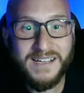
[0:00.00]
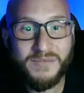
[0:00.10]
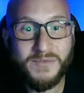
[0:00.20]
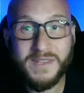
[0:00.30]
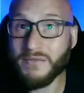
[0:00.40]

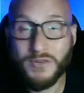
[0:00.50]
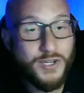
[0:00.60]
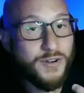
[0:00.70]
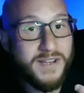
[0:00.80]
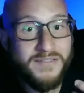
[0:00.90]
they're
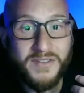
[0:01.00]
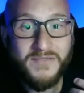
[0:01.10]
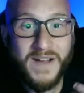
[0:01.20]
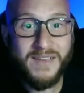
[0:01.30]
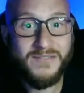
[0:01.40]
returning for this
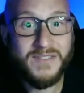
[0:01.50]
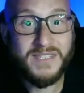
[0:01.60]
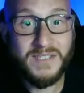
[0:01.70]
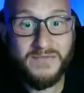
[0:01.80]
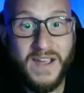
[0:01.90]

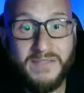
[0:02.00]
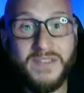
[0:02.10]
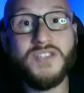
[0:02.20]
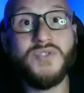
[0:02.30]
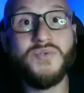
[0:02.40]

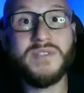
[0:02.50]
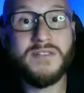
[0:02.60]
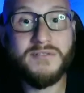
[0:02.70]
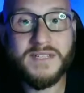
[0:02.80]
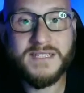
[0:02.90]
5-issue
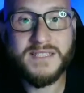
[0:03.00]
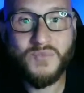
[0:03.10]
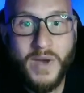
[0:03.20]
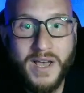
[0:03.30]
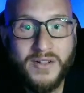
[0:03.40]
series as
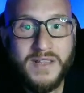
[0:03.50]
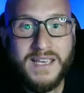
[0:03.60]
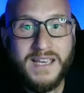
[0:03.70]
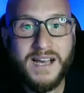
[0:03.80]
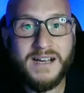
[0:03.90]
well.
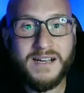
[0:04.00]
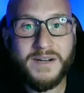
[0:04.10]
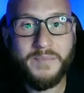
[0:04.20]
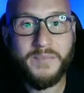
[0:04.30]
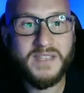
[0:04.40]

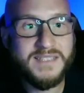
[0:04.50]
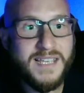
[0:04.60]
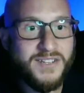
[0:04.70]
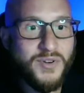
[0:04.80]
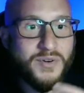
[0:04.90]
It's
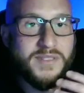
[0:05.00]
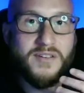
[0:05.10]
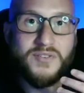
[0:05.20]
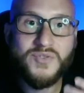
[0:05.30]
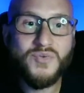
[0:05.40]
set during
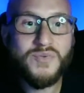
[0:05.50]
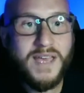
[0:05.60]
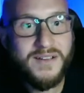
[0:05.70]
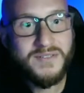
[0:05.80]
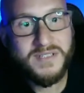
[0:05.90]
their
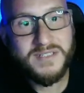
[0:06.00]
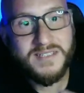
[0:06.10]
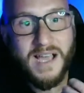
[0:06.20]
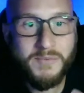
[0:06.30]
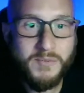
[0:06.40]

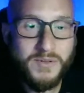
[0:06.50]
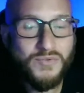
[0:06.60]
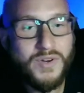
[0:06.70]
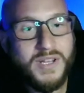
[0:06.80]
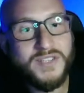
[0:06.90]
2000s comic
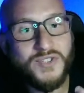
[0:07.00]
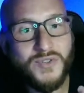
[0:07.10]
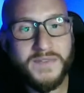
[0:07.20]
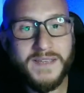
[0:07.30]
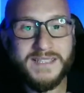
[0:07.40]
book run,
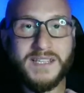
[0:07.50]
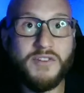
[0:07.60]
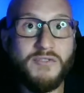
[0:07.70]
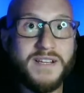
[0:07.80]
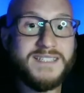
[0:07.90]
serving as a
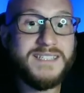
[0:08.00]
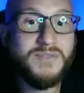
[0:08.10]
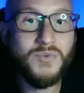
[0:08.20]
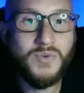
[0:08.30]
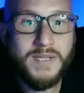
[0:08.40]
direct
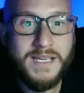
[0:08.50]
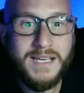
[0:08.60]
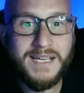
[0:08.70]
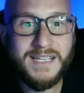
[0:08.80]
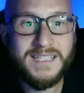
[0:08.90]
sequel
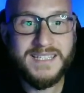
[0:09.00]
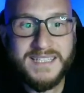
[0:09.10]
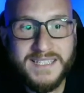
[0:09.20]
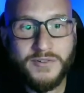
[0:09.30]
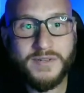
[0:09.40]
to the
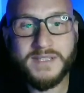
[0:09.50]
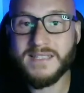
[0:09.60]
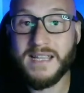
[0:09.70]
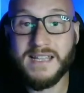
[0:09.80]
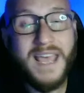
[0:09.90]

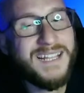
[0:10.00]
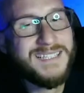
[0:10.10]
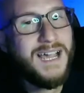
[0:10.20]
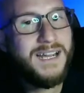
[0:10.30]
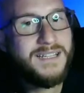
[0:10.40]
series, and
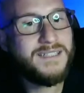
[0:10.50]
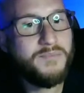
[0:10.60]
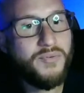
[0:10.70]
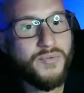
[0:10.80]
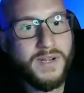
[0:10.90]
that's
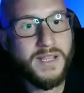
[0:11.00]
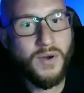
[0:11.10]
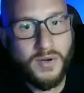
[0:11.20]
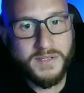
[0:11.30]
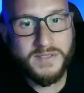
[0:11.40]
honestly
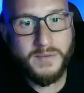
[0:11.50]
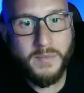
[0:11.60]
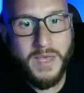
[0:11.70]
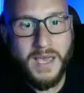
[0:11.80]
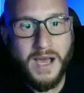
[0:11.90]
pretty
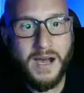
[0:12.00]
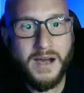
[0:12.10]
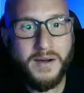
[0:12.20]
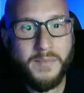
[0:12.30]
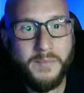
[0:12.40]
awesome.
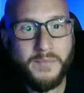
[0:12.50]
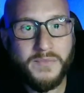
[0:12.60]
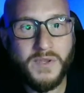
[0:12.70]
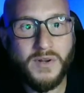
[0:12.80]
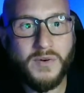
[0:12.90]

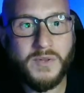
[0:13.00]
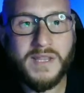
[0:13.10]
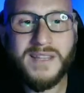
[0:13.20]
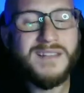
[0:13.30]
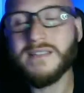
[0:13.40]

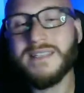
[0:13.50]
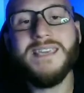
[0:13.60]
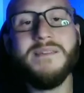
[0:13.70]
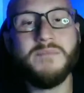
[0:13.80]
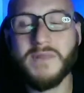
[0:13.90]
The
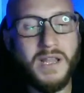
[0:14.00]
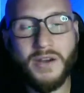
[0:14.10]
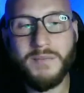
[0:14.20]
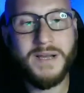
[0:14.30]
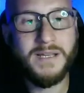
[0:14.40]
team
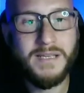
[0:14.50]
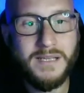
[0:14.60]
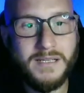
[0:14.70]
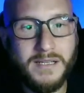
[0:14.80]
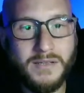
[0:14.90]
Claremont
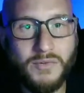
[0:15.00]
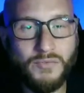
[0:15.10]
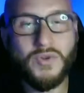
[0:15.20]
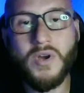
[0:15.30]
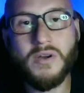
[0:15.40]
and
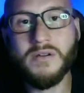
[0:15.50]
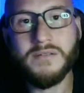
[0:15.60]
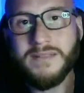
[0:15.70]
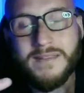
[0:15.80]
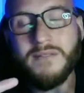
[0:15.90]

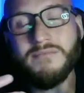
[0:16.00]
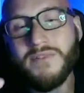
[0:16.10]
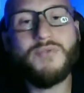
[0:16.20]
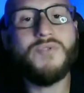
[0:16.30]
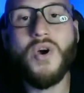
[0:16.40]
LaRocca,
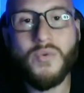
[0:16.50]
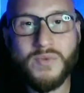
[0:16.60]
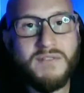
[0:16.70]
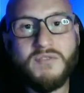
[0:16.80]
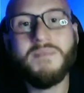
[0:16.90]
they're
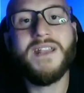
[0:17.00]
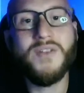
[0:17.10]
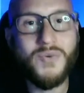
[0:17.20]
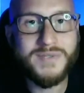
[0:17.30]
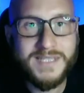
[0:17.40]
known. Everybody
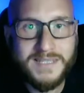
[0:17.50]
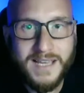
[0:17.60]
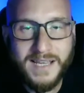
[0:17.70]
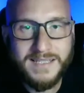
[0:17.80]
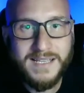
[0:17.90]
knows these
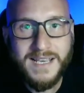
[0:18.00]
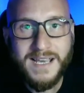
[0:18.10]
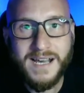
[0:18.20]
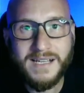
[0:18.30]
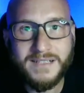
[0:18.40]
guys.
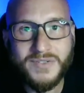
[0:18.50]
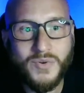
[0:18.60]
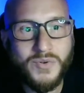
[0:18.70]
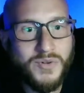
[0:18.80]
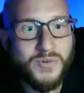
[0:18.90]

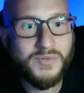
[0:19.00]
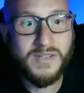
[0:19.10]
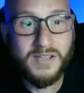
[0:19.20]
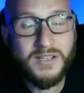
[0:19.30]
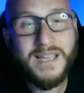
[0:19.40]
So
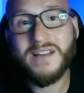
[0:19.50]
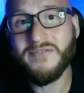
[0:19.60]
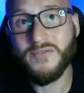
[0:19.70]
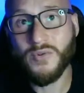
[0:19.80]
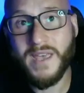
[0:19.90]
the
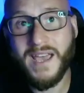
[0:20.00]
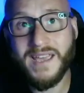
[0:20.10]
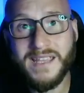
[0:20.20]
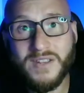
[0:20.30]
lookout for that in